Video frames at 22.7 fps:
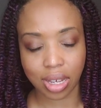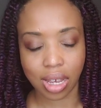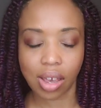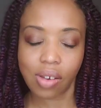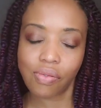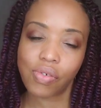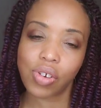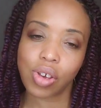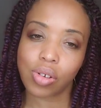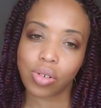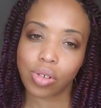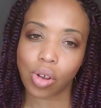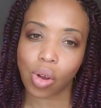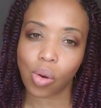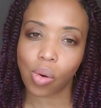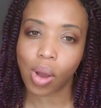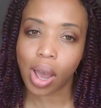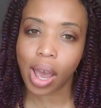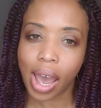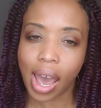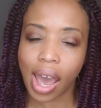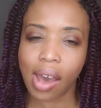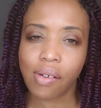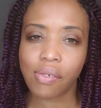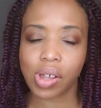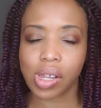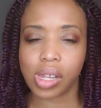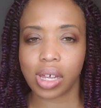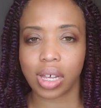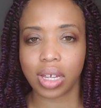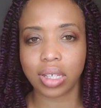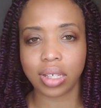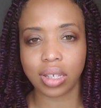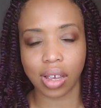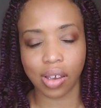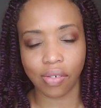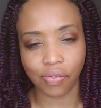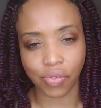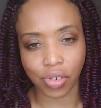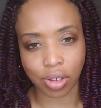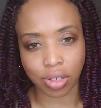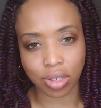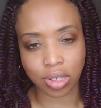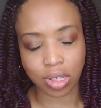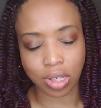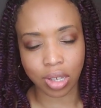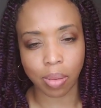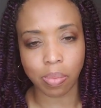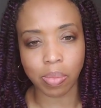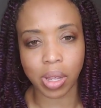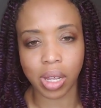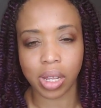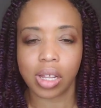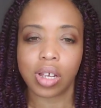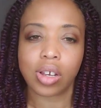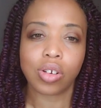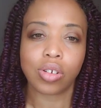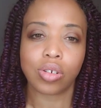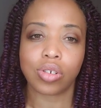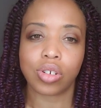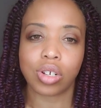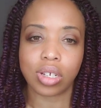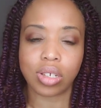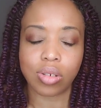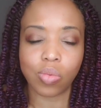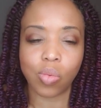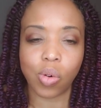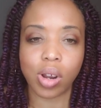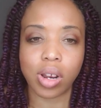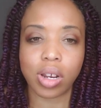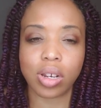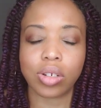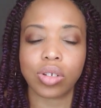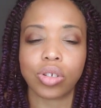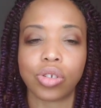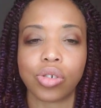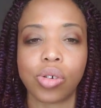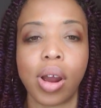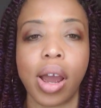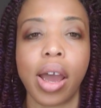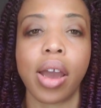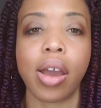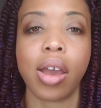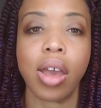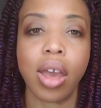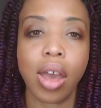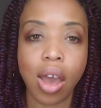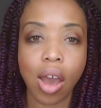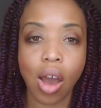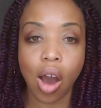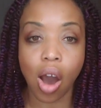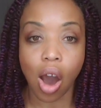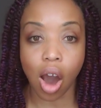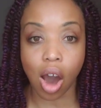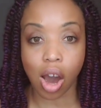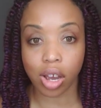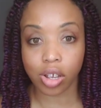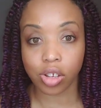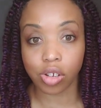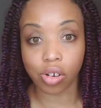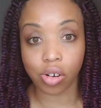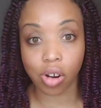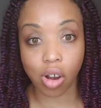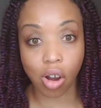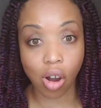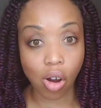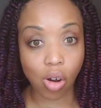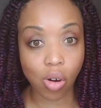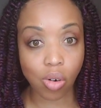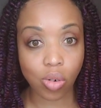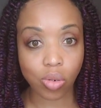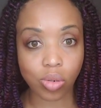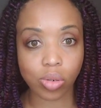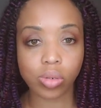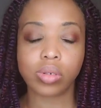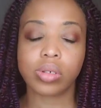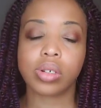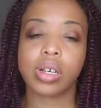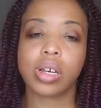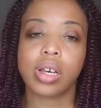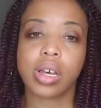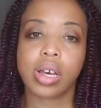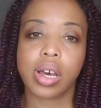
If you don't have a list, if it's something that you're just wanting to try on your own,